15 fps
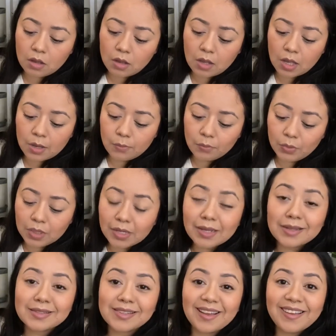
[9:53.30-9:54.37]
I'm really
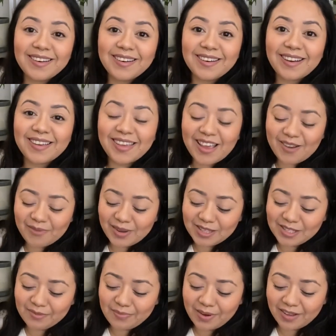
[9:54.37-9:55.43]
excited. I can't wait
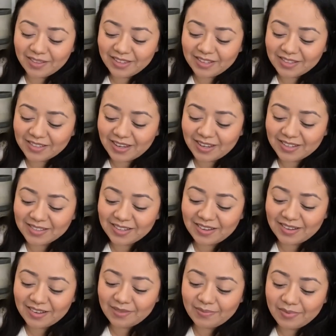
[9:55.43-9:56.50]
to pot these guys
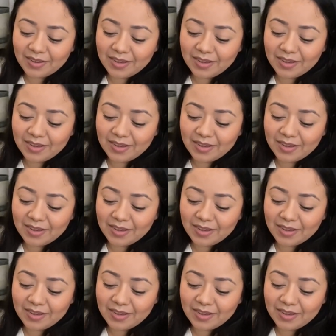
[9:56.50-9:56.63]
up.